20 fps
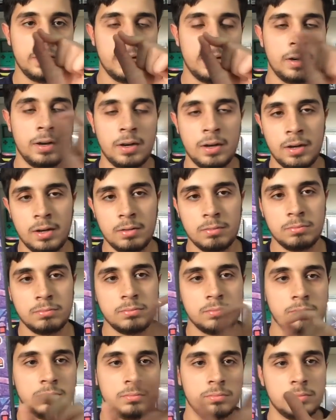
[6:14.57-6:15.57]

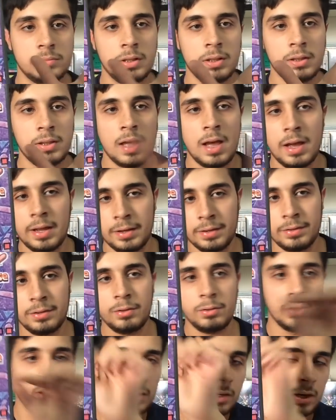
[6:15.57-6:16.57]
the line and
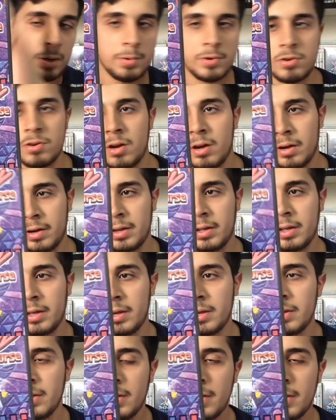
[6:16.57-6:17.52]
you let Kirby draw on it. And